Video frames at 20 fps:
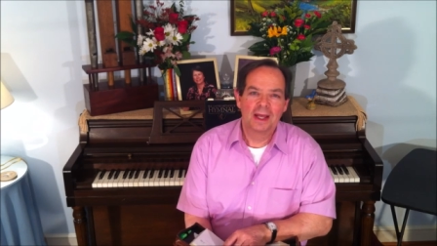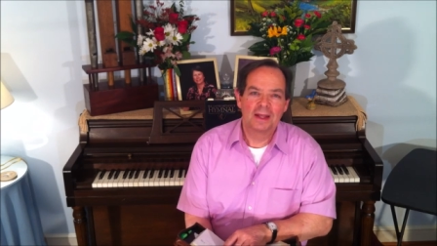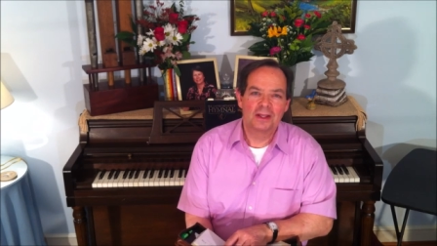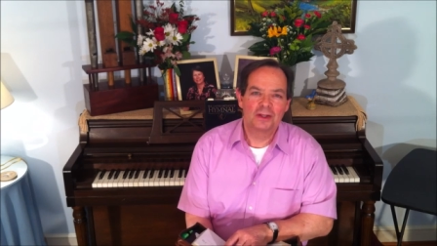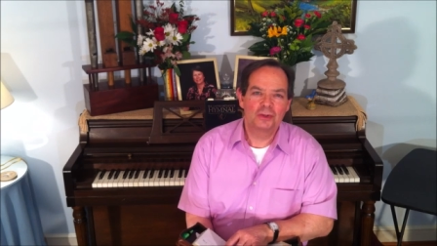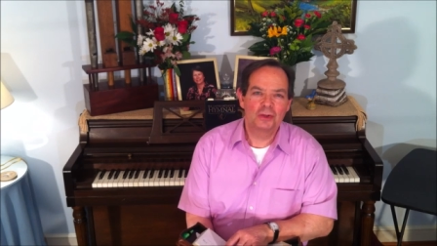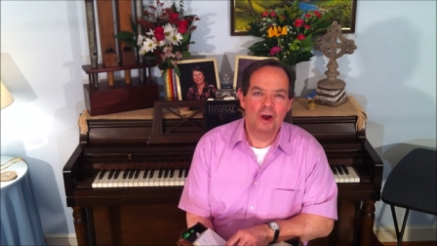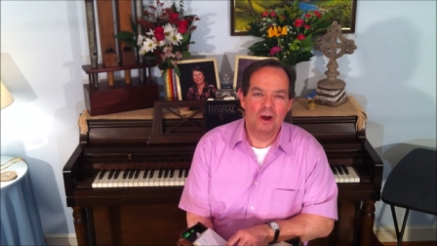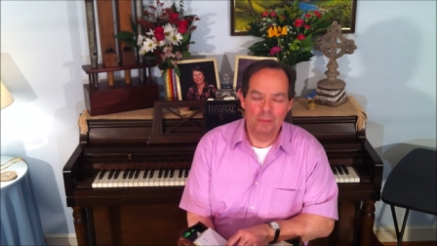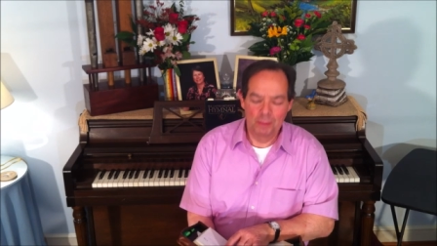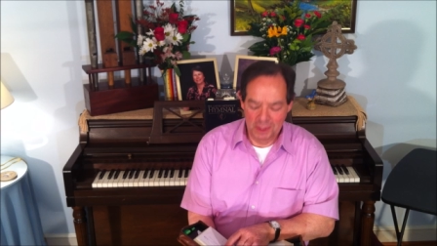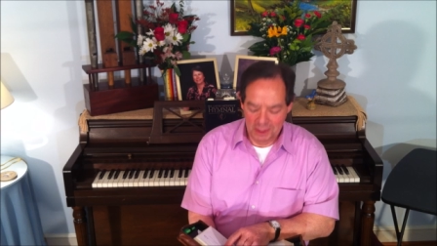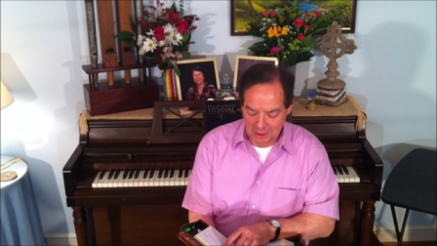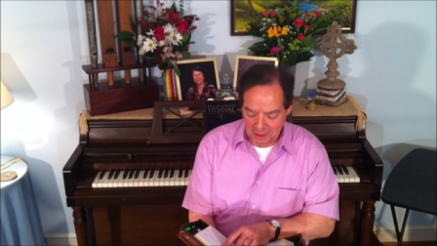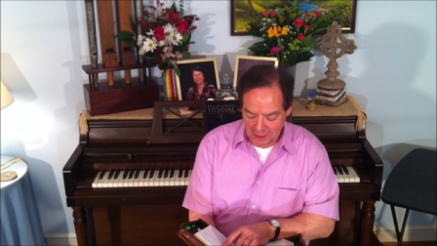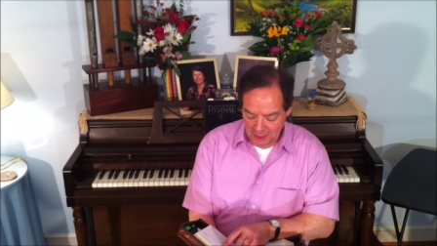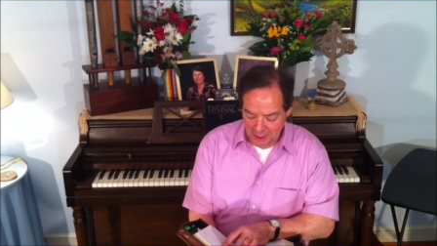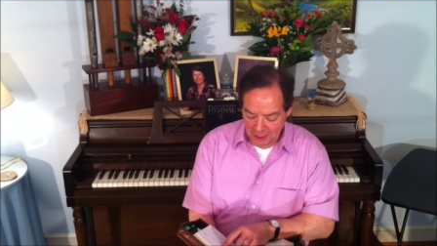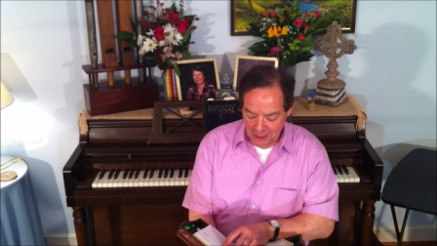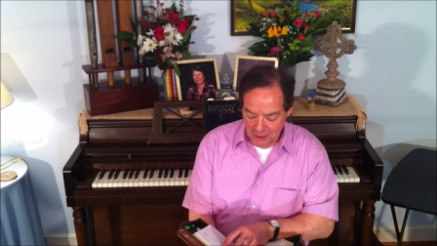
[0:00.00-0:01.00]
And the
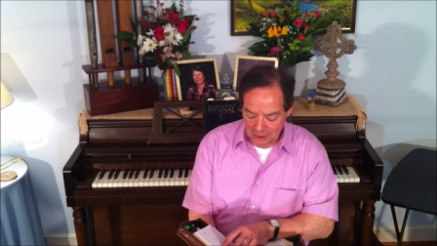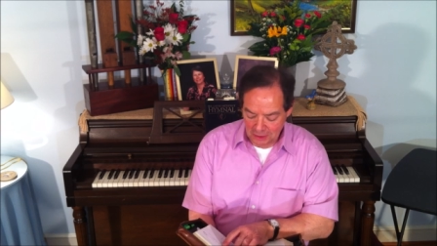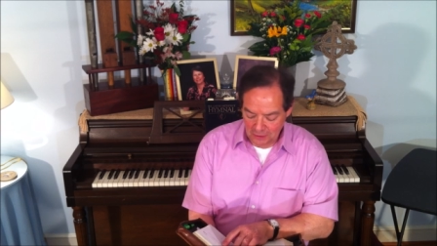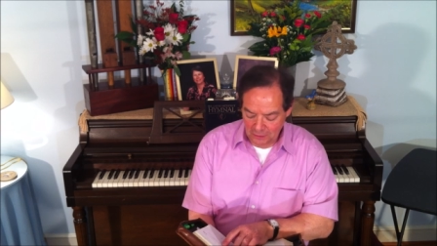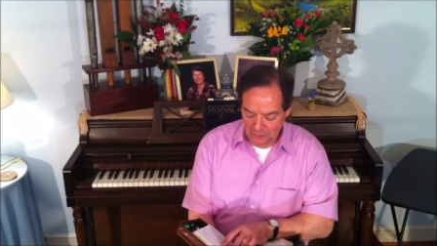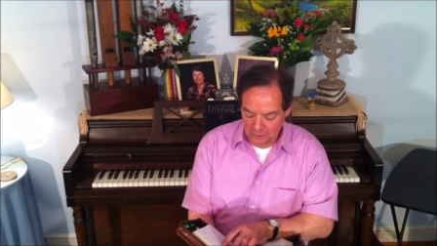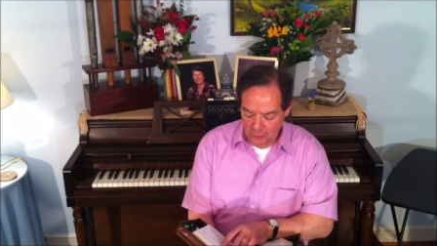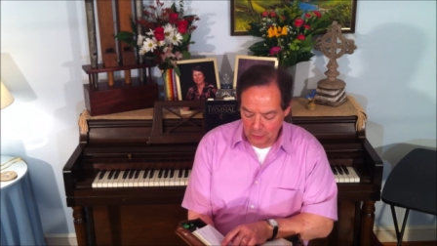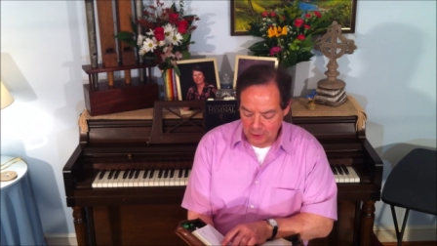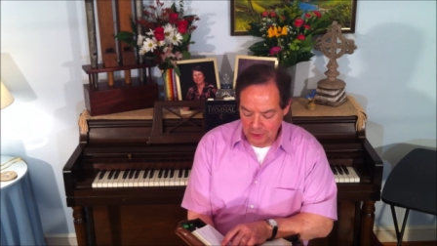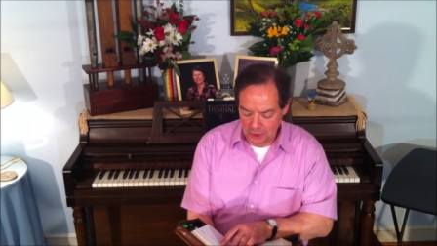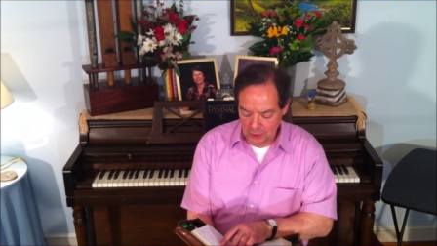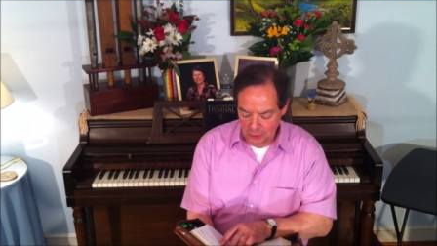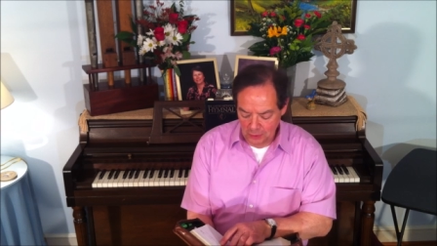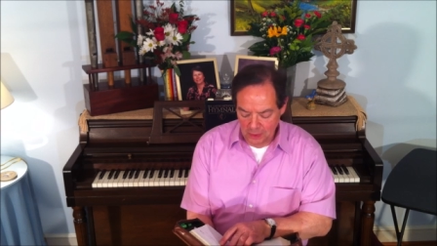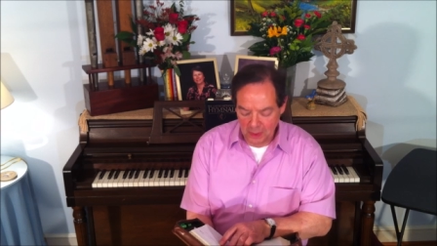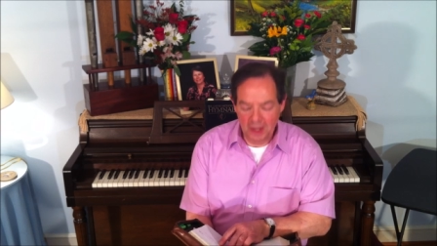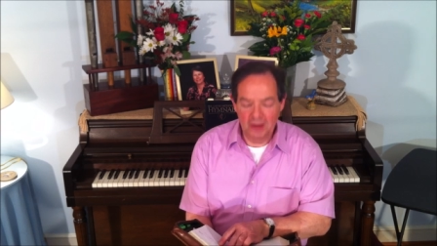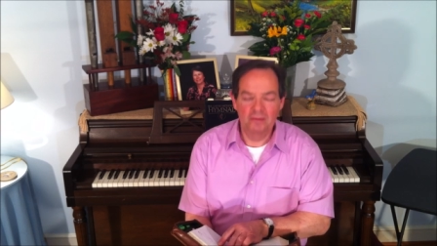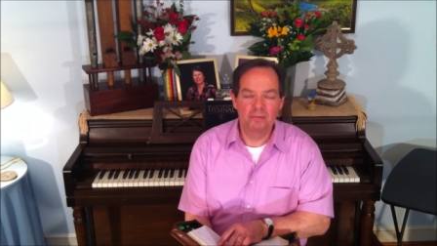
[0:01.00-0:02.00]
psalmist says, "For
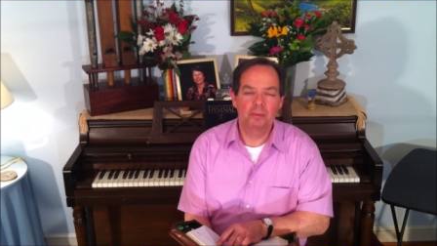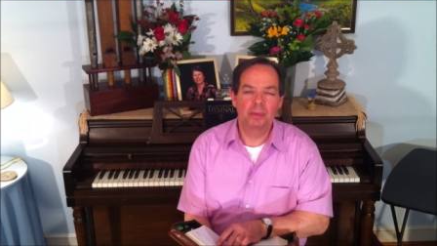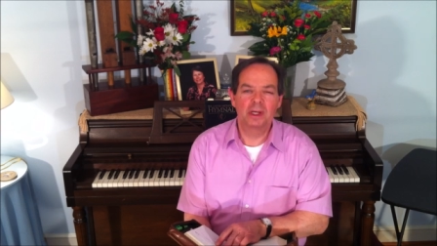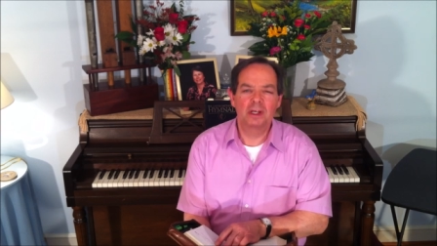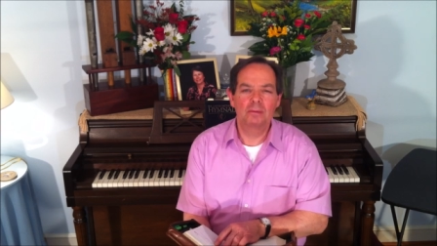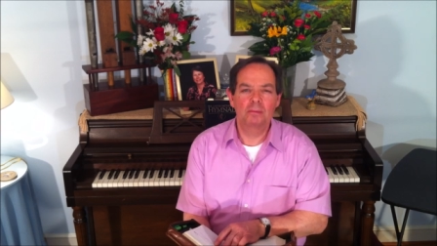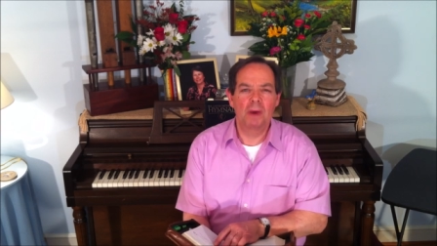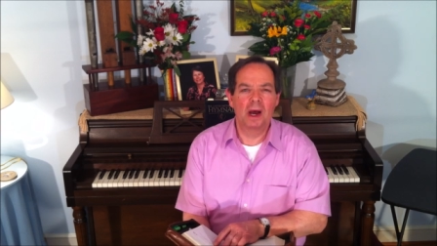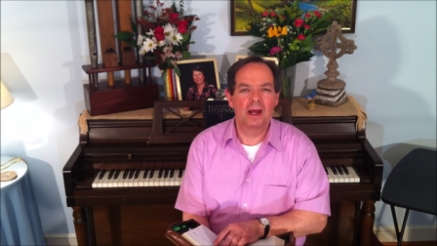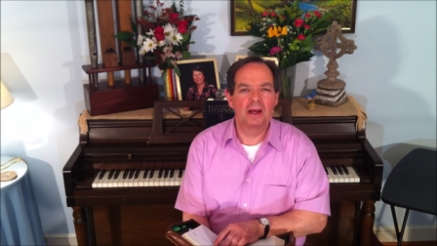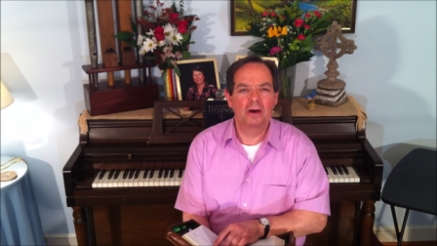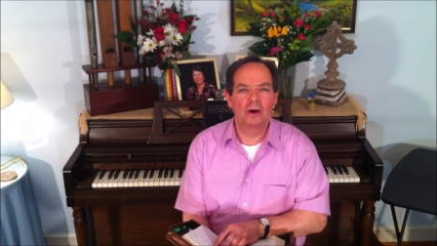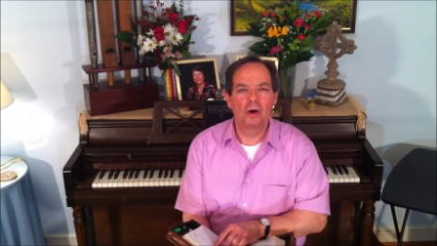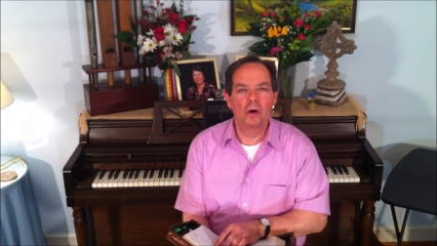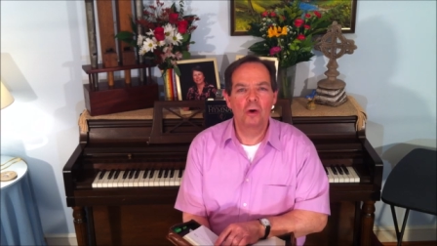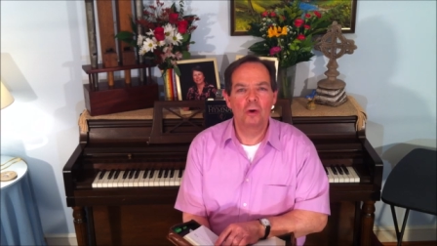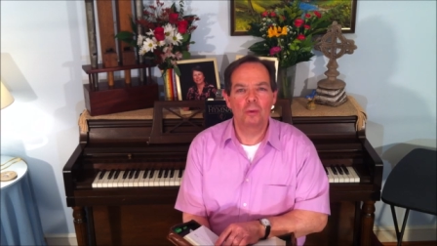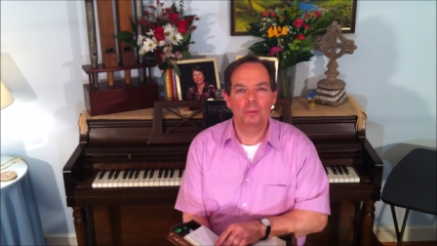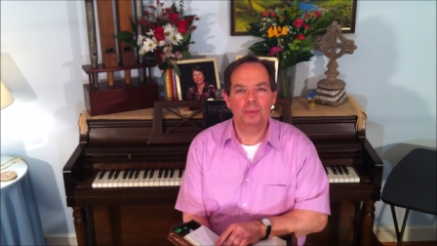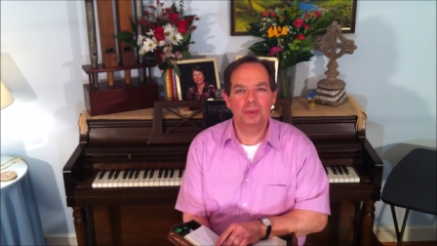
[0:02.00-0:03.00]
you have been my
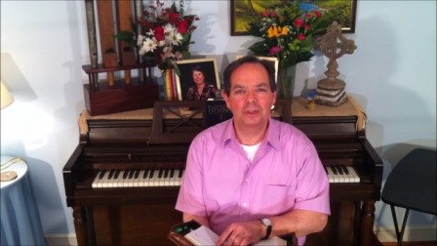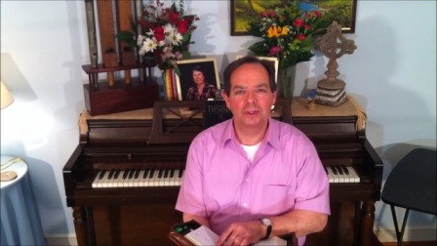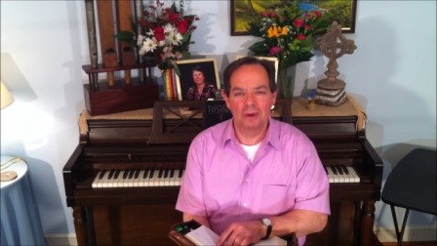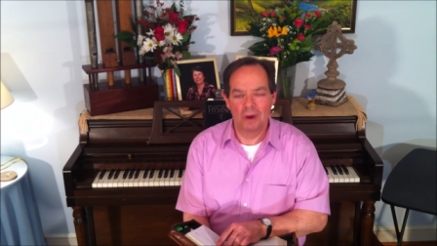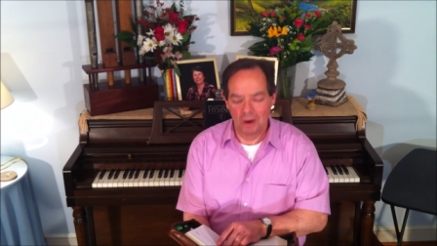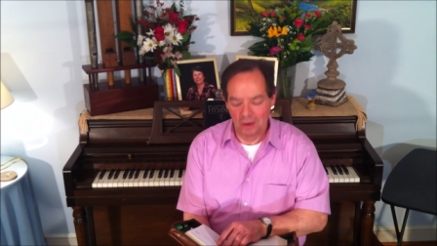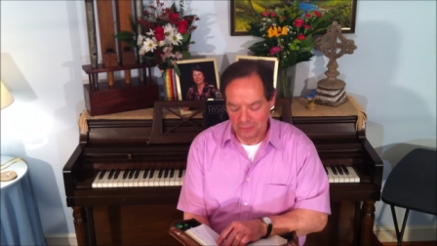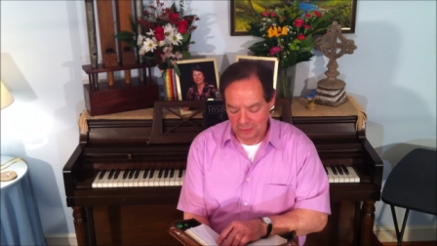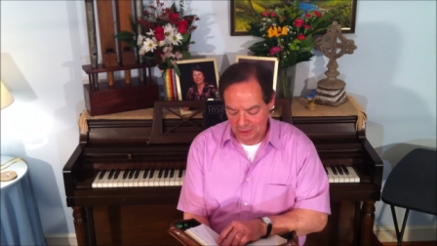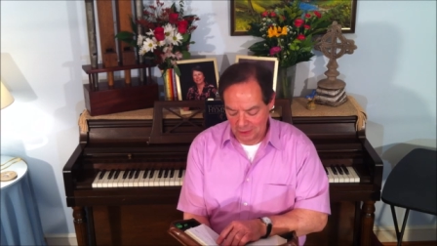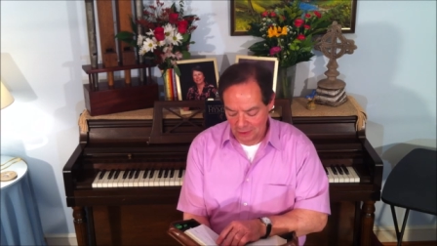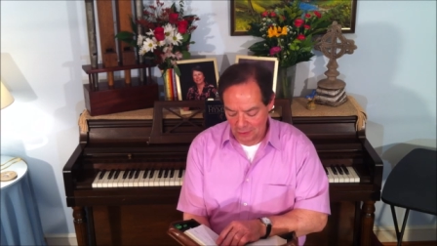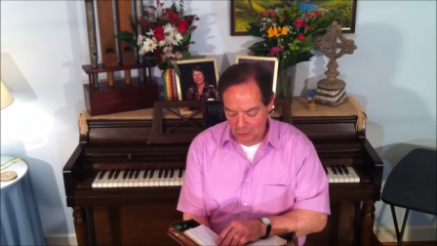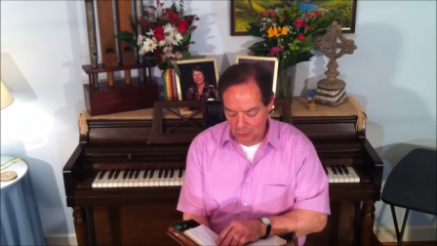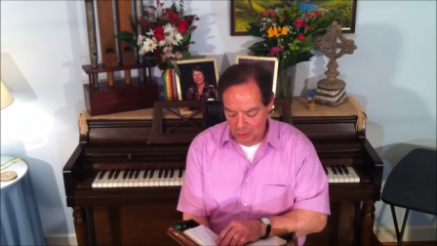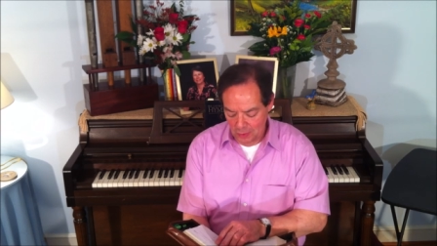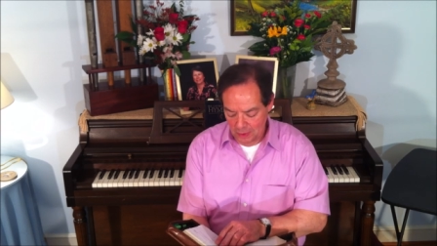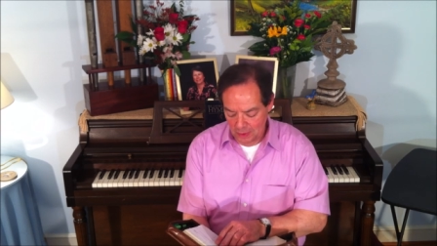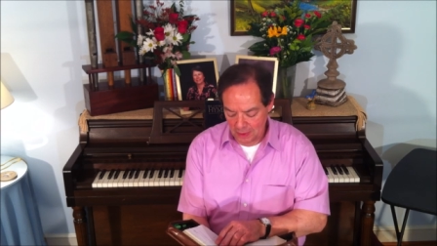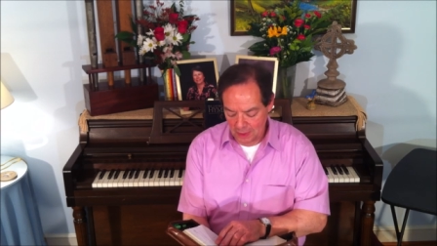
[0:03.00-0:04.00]
hope, sovereign
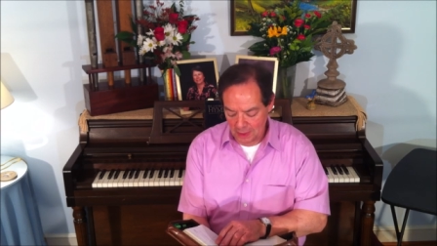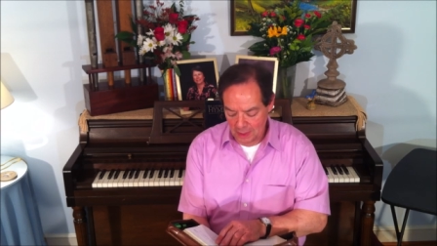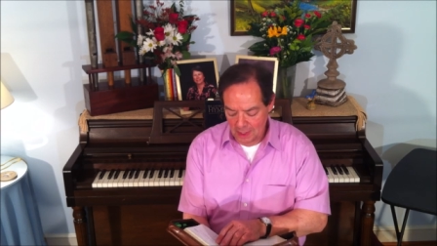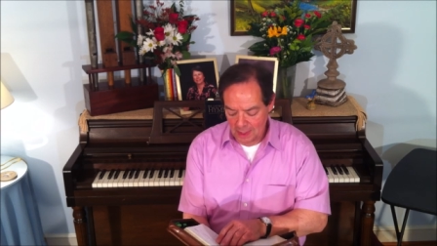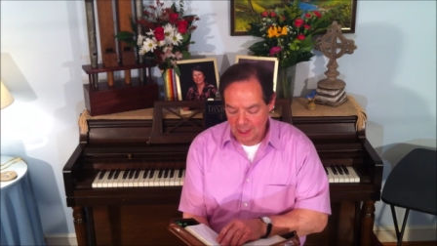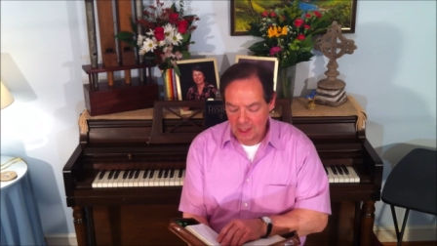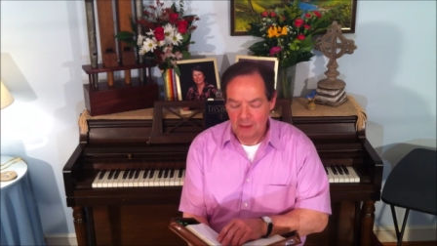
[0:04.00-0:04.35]
Lord,